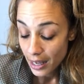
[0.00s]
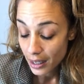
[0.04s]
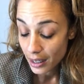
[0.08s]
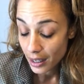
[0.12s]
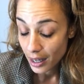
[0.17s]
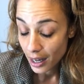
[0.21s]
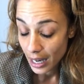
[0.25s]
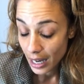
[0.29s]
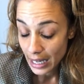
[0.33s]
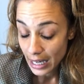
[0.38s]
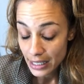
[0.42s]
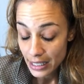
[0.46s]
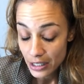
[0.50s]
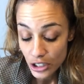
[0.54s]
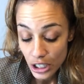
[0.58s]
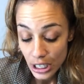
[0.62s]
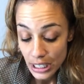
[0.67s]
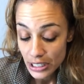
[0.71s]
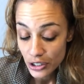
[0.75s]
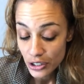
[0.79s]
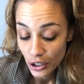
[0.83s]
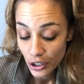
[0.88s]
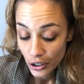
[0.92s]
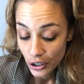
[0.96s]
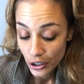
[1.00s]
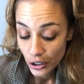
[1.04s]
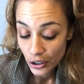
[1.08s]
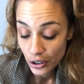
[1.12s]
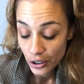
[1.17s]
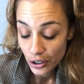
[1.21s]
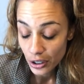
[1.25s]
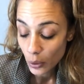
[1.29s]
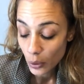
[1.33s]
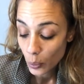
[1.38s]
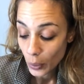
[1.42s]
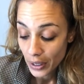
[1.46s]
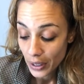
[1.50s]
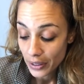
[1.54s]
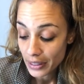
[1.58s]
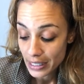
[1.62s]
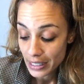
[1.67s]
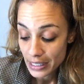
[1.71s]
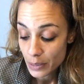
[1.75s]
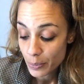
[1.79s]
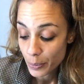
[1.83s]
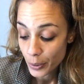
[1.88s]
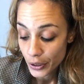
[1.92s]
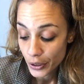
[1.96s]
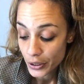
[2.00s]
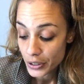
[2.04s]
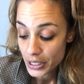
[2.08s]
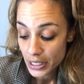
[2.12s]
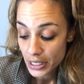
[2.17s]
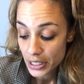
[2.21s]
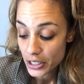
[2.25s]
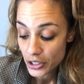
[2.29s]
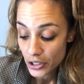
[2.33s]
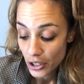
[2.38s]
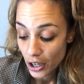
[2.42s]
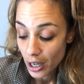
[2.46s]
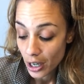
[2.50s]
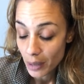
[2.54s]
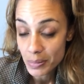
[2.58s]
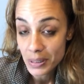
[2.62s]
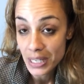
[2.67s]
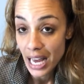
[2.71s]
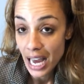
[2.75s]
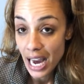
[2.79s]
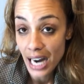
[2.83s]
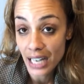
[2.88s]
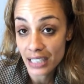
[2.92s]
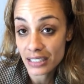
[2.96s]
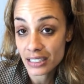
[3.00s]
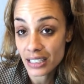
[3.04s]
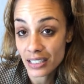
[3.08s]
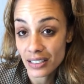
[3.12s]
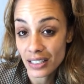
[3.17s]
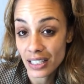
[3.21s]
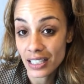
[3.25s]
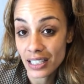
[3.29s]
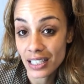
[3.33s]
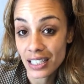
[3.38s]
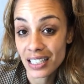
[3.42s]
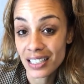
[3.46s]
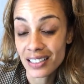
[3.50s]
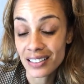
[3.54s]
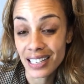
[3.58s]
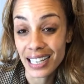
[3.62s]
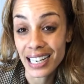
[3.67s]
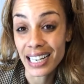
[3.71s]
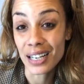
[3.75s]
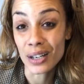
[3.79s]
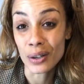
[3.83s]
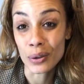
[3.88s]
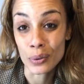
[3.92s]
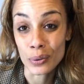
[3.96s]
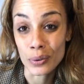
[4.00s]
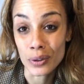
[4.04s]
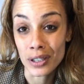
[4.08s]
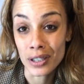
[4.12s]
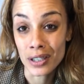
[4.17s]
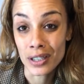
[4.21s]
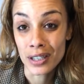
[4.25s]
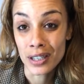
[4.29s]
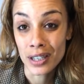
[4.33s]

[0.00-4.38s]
I just heard when this person stops acting like a clown.